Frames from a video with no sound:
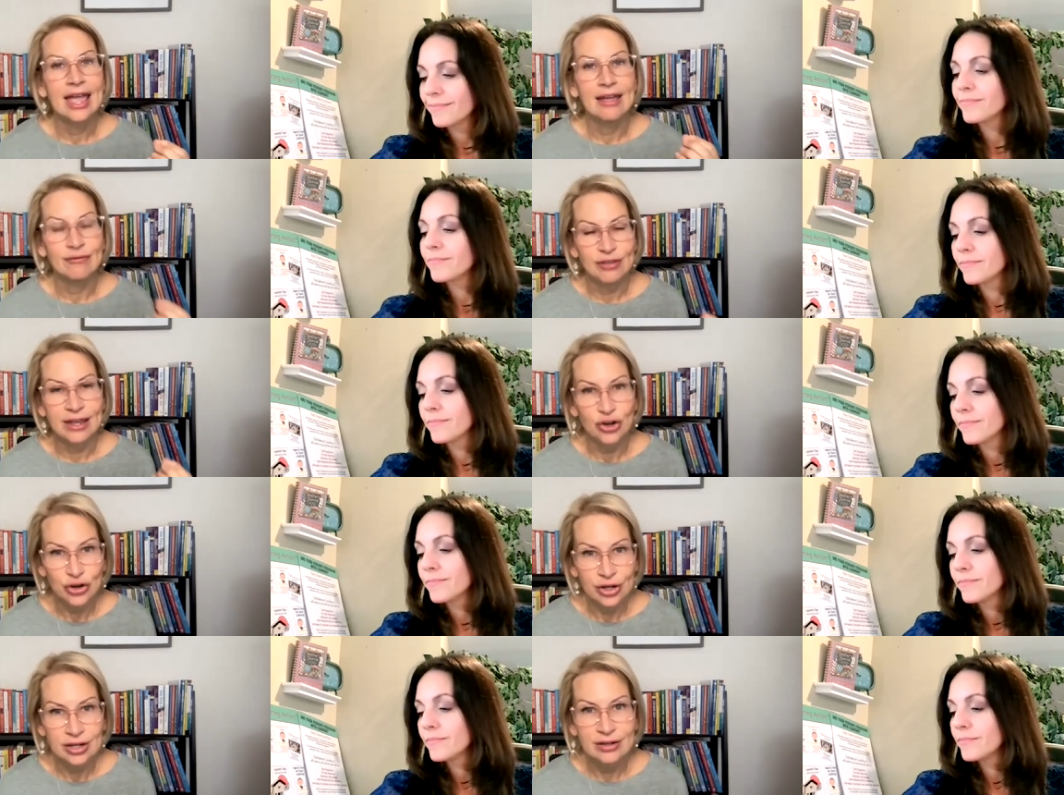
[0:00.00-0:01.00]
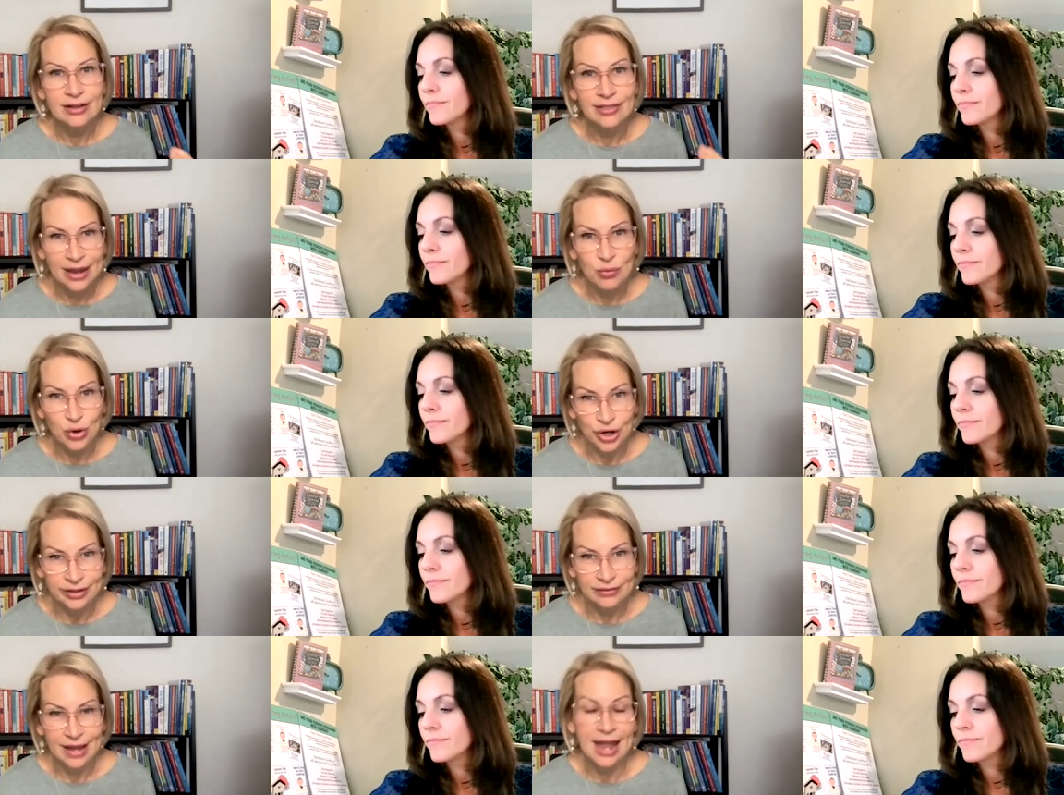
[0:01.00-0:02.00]
Speaker 1: if they could they would
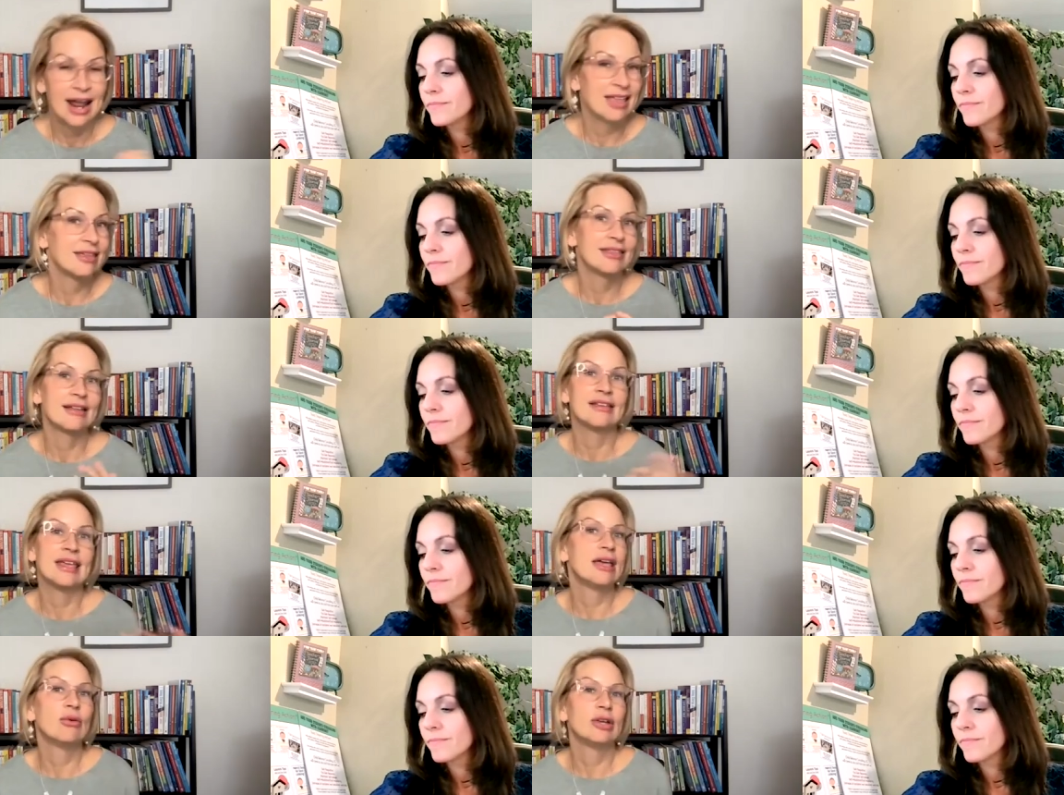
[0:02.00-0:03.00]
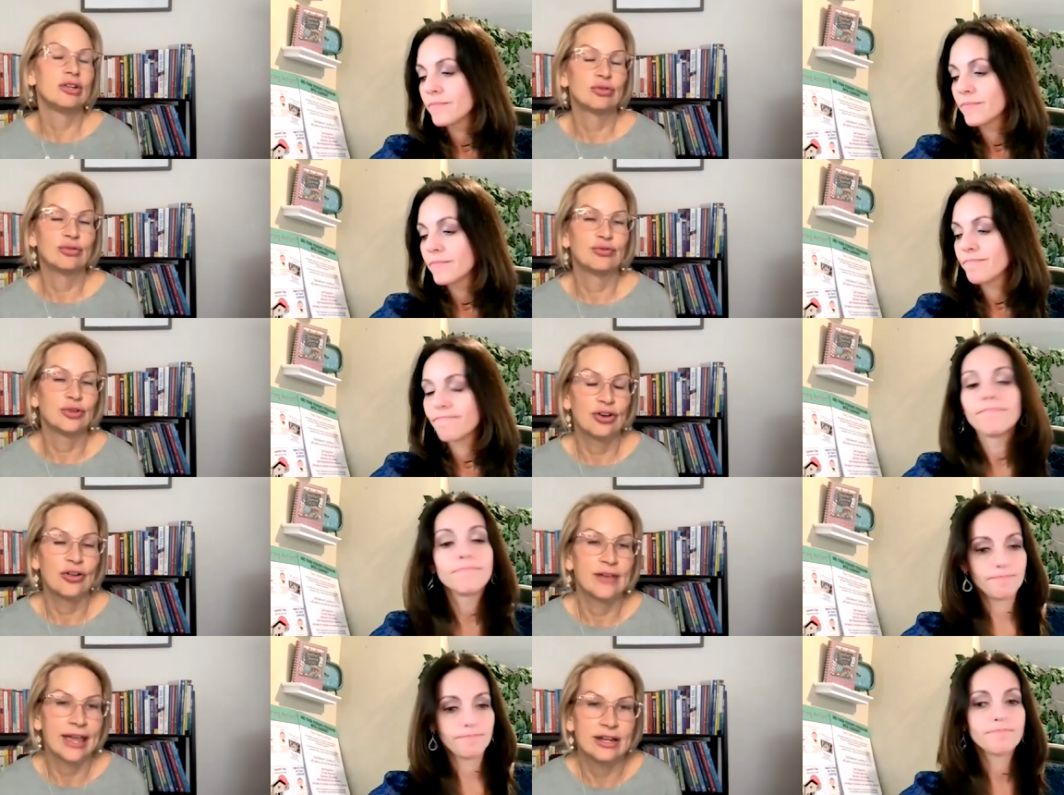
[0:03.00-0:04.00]
and i think that's equally true for
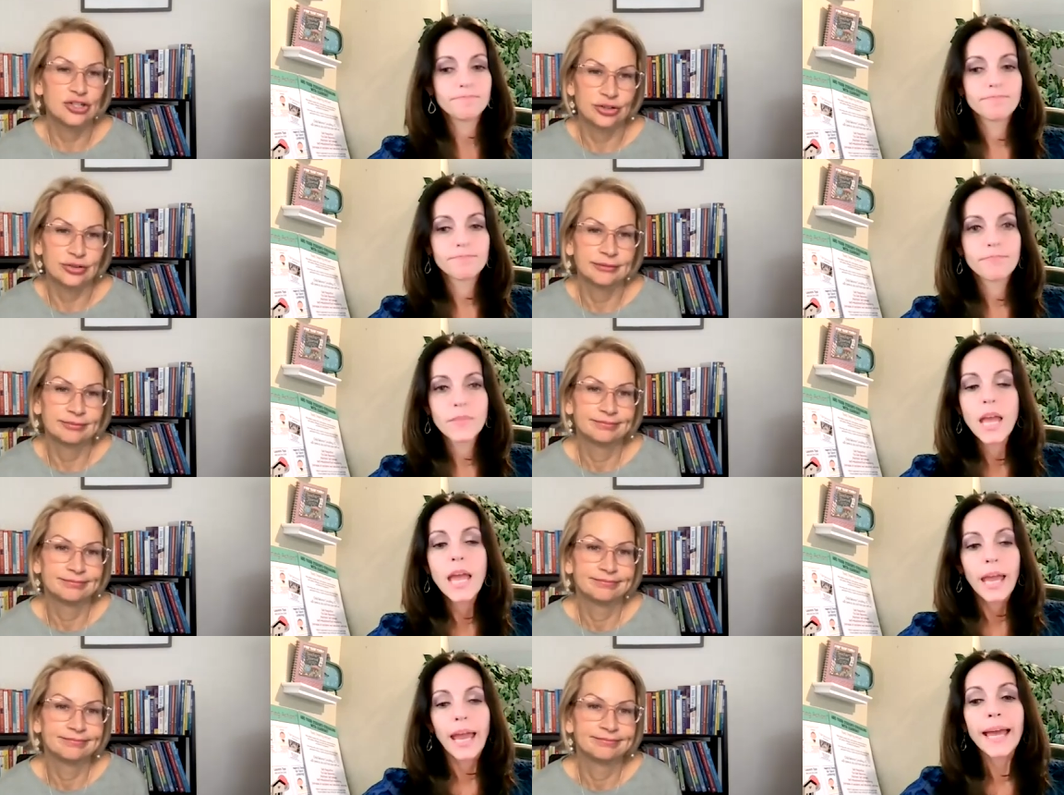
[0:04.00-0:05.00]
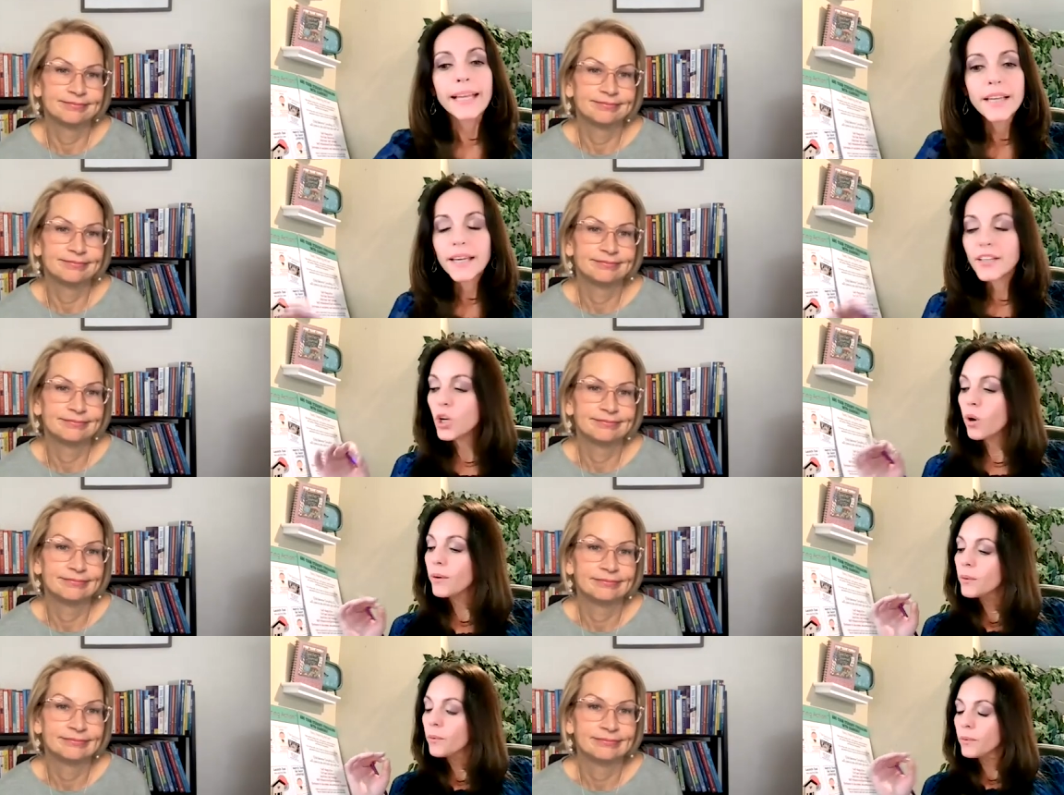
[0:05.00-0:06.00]
adults and children
Speaker 2: and, and you know
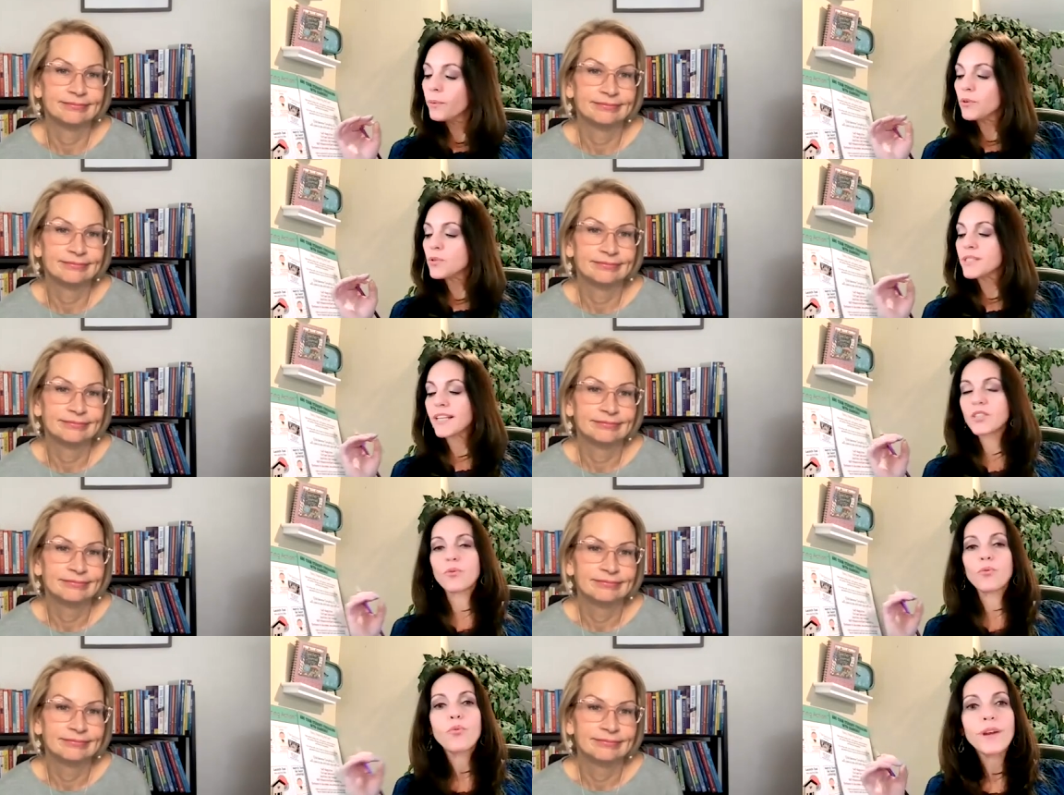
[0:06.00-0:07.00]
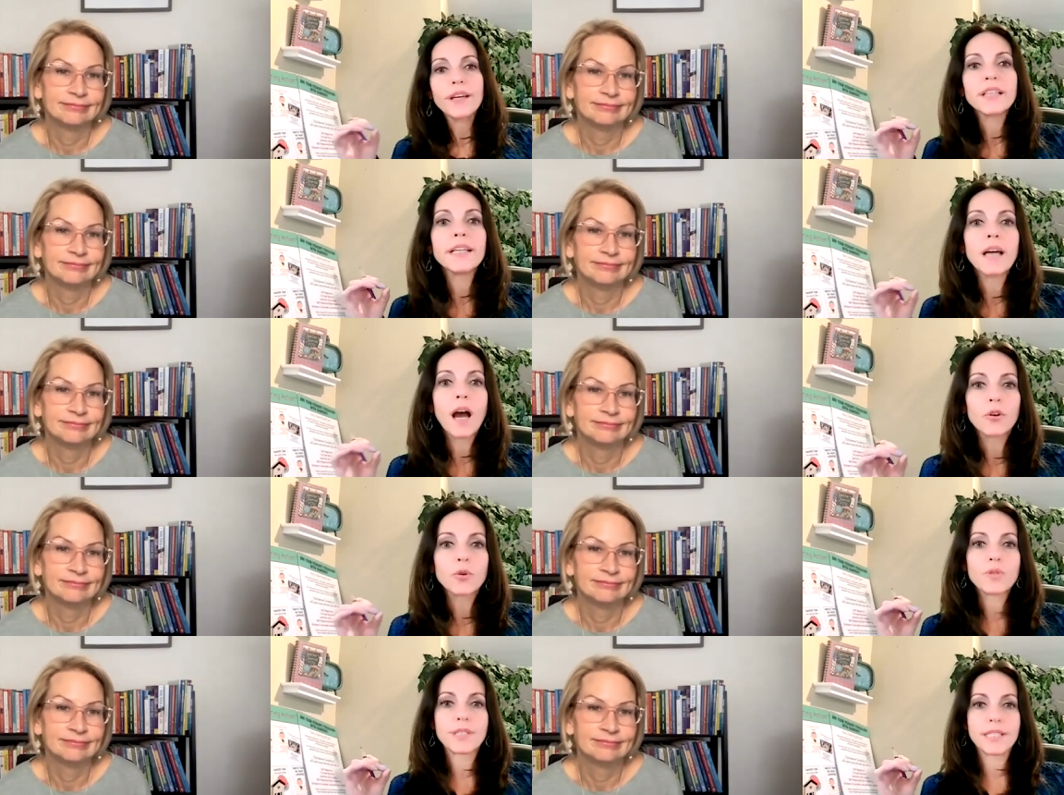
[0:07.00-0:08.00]
what when you say to really
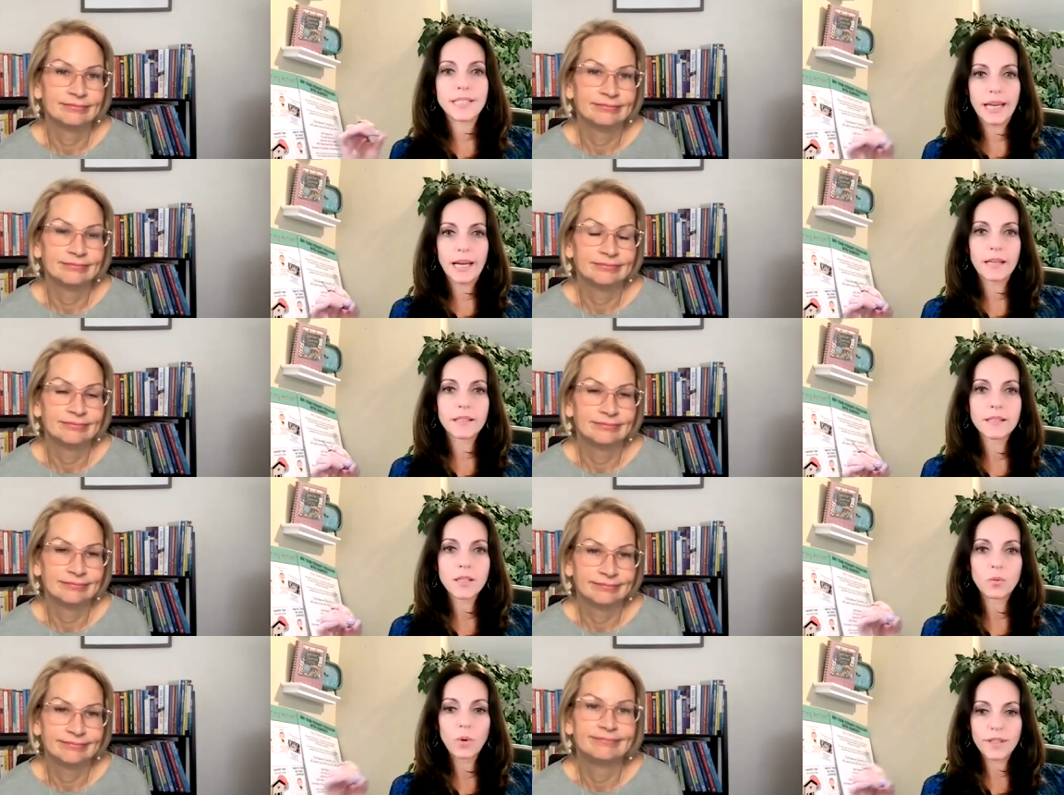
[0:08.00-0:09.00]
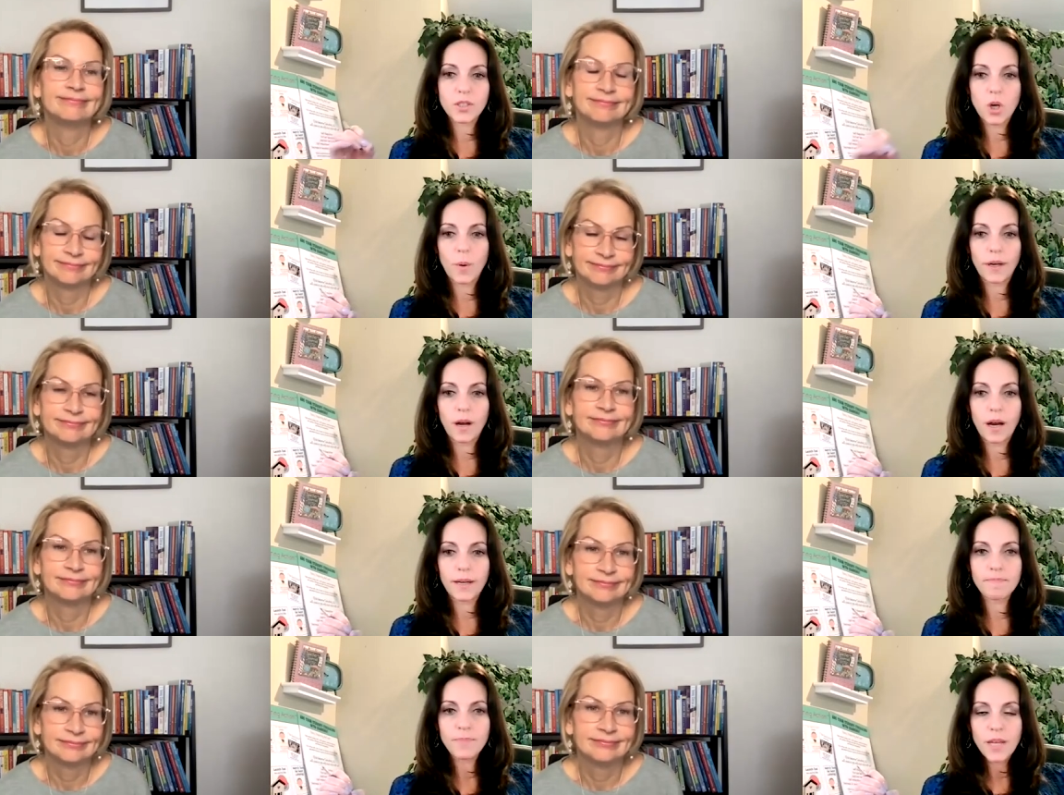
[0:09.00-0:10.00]
understand what's going
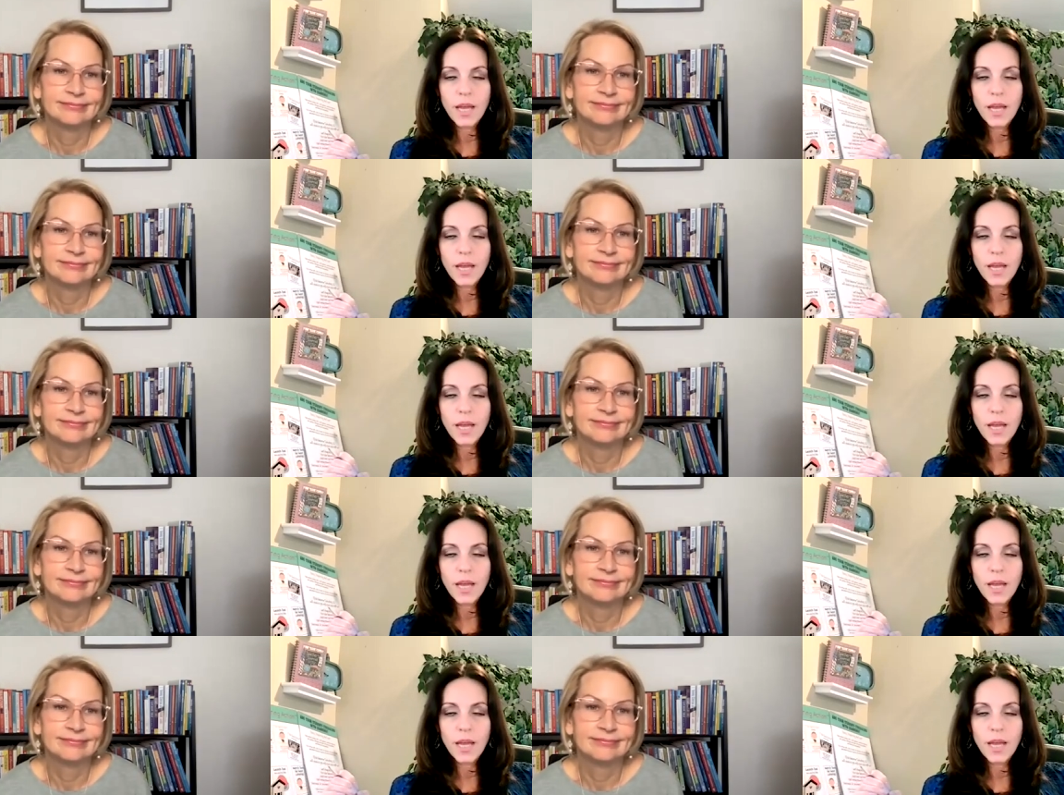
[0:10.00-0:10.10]
on